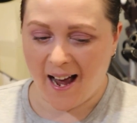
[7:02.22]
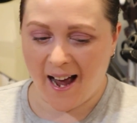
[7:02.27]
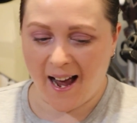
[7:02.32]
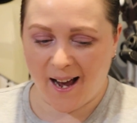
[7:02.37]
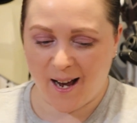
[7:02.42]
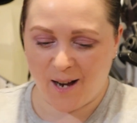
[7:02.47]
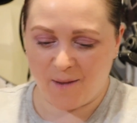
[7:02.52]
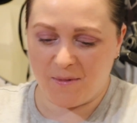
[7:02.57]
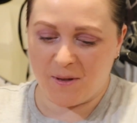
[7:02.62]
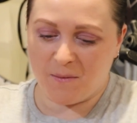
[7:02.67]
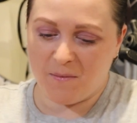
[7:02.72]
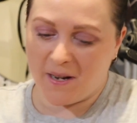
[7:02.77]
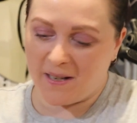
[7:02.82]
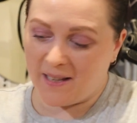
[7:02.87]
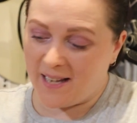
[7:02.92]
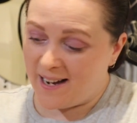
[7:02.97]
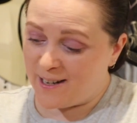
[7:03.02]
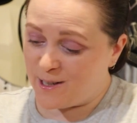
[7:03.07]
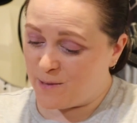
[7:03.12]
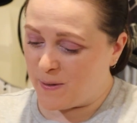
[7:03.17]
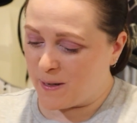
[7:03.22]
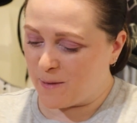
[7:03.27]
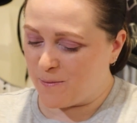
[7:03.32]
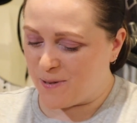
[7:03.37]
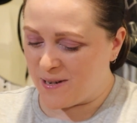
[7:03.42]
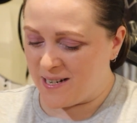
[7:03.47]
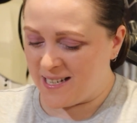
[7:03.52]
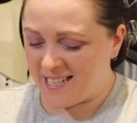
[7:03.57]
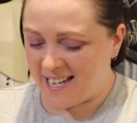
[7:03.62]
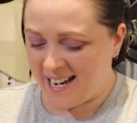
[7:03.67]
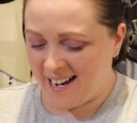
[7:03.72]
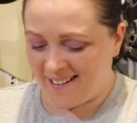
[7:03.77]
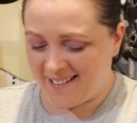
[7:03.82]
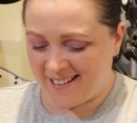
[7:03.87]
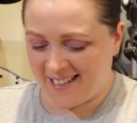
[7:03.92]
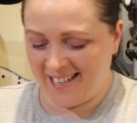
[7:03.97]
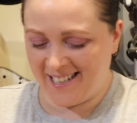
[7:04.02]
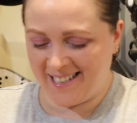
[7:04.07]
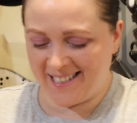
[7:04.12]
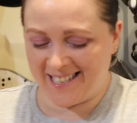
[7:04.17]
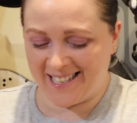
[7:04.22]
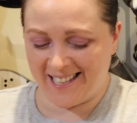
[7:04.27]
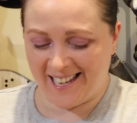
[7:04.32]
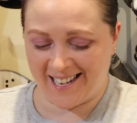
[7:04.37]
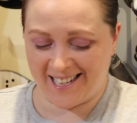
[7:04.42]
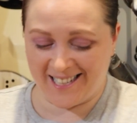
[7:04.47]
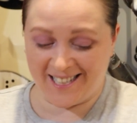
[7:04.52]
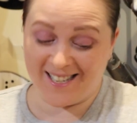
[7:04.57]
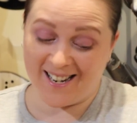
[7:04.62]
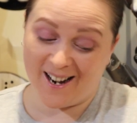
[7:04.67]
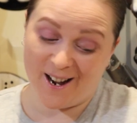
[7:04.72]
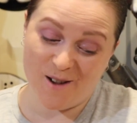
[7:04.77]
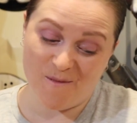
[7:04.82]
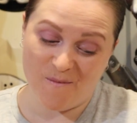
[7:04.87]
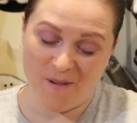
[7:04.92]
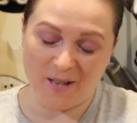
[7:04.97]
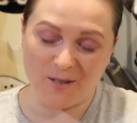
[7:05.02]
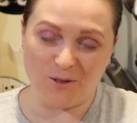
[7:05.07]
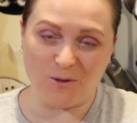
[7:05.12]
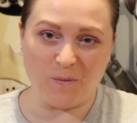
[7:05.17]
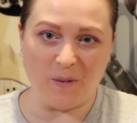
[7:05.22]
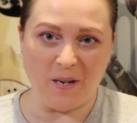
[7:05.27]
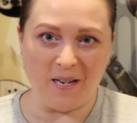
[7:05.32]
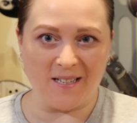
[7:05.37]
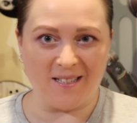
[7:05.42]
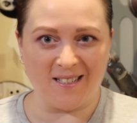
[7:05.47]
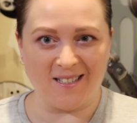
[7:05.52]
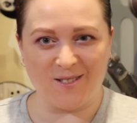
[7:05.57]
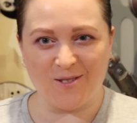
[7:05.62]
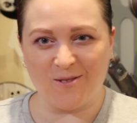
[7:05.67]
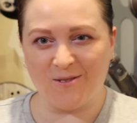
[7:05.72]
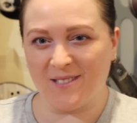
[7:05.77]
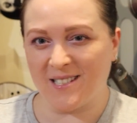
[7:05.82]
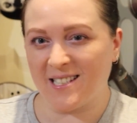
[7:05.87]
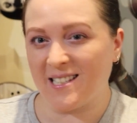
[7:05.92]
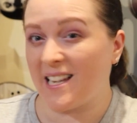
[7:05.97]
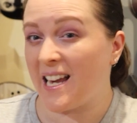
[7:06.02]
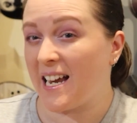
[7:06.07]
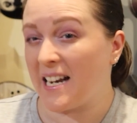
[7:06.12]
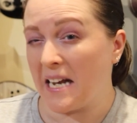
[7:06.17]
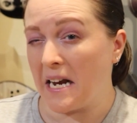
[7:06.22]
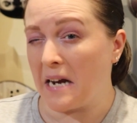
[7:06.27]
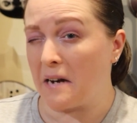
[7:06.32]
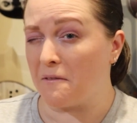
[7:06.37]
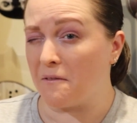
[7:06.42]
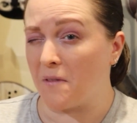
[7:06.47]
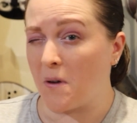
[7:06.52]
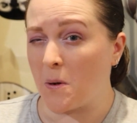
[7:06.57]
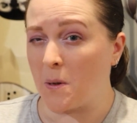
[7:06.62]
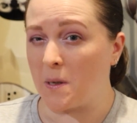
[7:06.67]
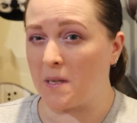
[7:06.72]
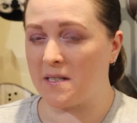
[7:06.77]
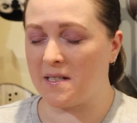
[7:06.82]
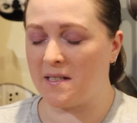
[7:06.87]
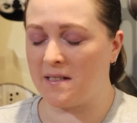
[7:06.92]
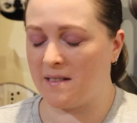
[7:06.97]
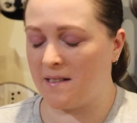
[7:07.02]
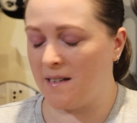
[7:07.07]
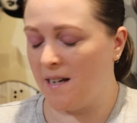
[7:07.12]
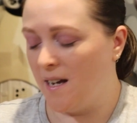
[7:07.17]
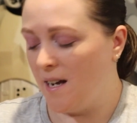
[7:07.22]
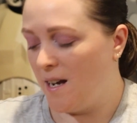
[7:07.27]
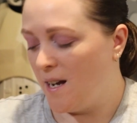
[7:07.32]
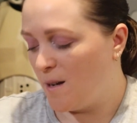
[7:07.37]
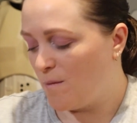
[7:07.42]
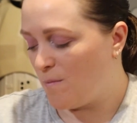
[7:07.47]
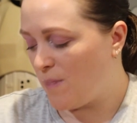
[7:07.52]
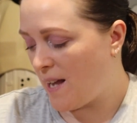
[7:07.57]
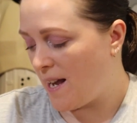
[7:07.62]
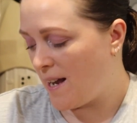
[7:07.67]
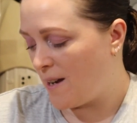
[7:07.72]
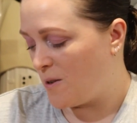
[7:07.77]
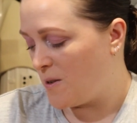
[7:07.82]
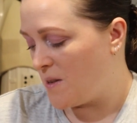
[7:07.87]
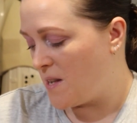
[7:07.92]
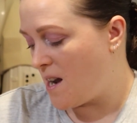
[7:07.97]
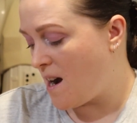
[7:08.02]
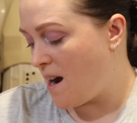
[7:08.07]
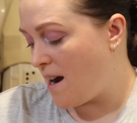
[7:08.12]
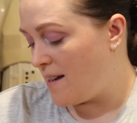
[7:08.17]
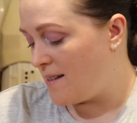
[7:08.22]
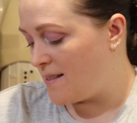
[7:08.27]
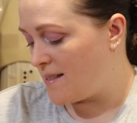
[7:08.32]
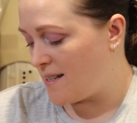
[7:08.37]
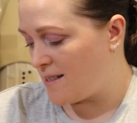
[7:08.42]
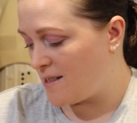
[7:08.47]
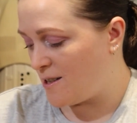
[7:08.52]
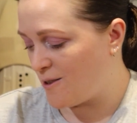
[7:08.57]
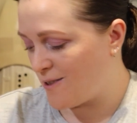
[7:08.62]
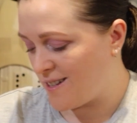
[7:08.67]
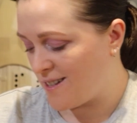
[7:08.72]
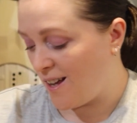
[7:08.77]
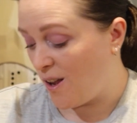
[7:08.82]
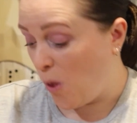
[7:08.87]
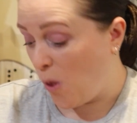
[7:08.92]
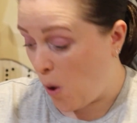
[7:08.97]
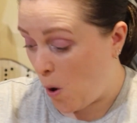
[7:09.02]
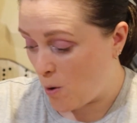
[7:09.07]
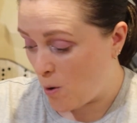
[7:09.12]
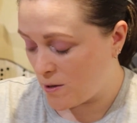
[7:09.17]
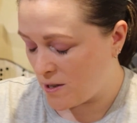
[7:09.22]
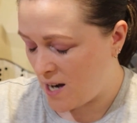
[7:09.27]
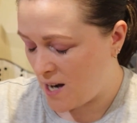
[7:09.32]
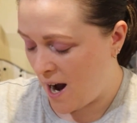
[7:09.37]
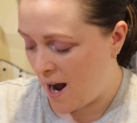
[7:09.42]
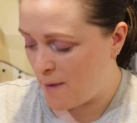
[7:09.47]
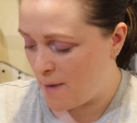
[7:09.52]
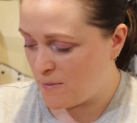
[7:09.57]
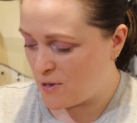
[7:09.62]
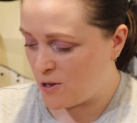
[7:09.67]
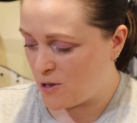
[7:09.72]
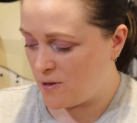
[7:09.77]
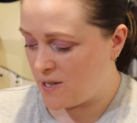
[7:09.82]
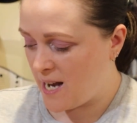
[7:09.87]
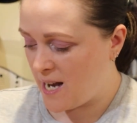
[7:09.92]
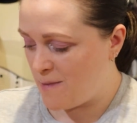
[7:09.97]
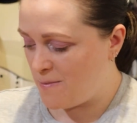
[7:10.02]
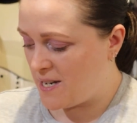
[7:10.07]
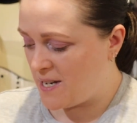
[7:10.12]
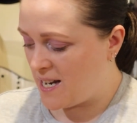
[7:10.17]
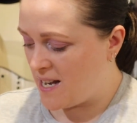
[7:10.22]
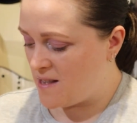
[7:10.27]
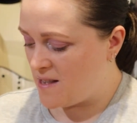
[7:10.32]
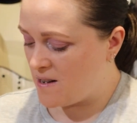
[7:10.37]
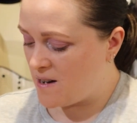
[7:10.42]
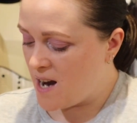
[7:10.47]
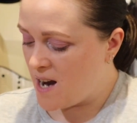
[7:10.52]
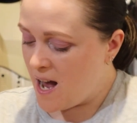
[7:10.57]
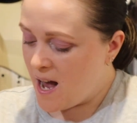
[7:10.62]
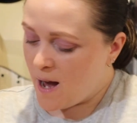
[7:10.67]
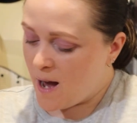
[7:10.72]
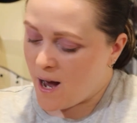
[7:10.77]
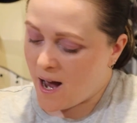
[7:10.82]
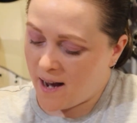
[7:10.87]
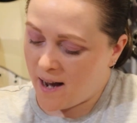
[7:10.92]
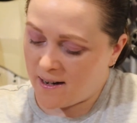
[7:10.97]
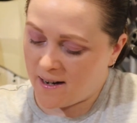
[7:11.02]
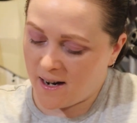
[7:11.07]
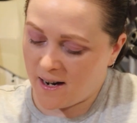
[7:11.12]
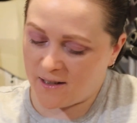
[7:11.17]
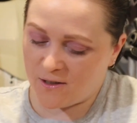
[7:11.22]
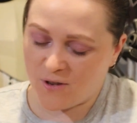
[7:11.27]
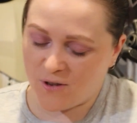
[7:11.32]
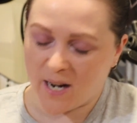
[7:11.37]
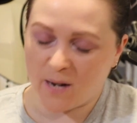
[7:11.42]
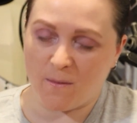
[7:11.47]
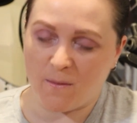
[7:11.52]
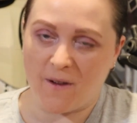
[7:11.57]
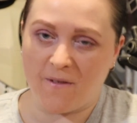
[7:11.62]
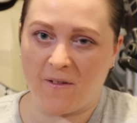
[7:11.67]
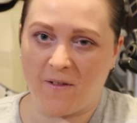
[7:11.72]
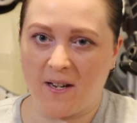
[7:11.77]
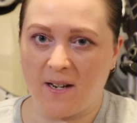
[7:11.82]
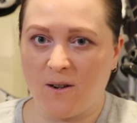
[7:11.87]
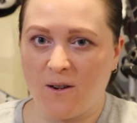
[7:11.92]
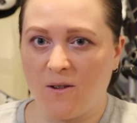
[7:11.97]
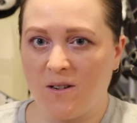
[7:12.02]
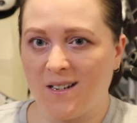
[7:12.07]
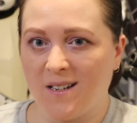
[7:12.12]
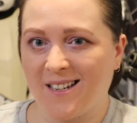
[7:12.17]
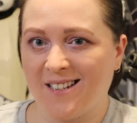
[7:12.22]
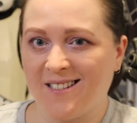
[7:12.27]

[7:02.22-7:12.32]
My large big printout, it's like a giant puzzle piece that's all slightly out of focus. It's playing on the eyes. That took a long time to tape together, and I dragged my feet on it